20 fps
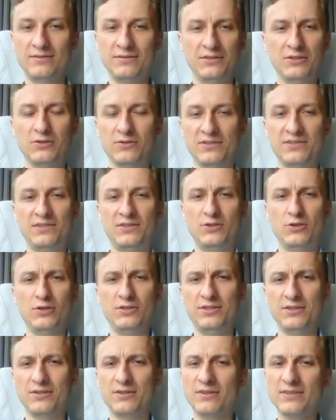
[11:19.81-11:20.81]
Not
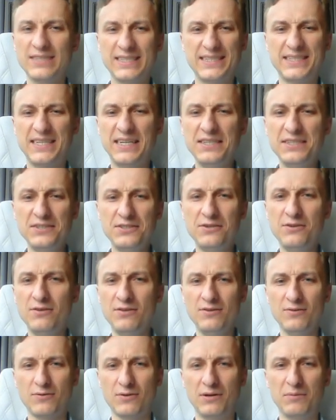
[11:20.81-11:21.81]
daughter,
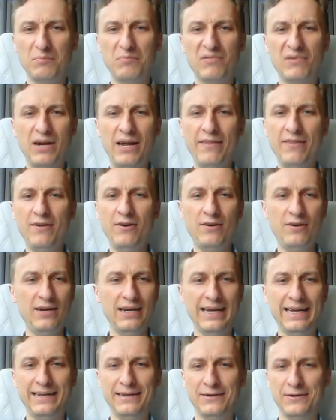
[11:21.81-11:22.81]
sister or brother,
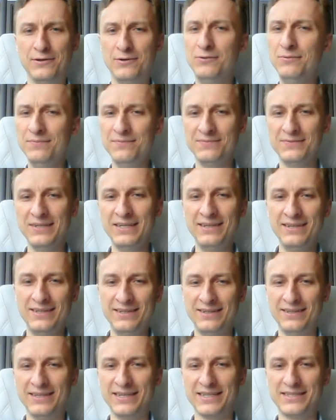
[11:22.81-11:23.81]
I don't know.
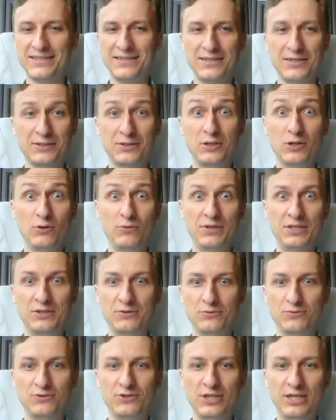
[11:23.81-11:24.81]
Let's not go
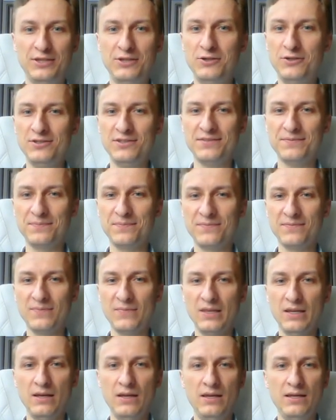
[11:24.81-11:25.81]
into genders.
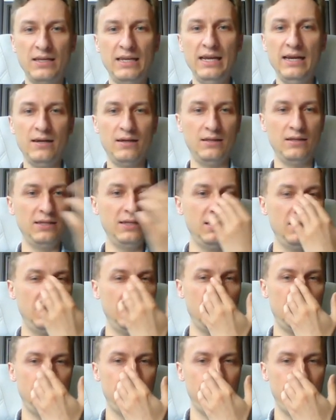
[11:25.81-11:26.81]
Yeah,
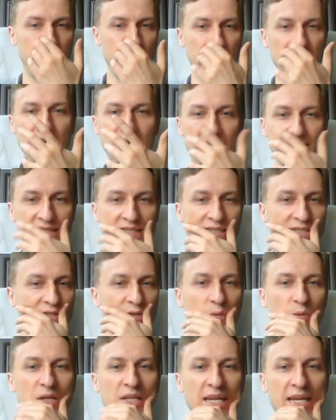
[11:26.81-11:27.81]
Leela says
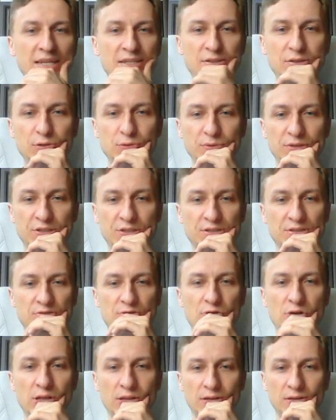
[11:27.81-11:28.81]
queen a2, which is
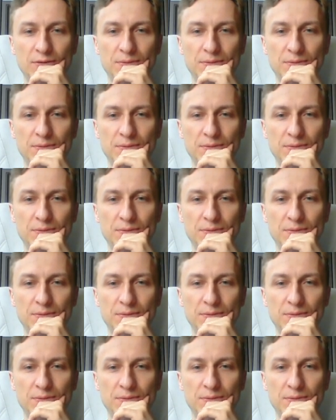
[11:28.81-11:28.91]
wrong.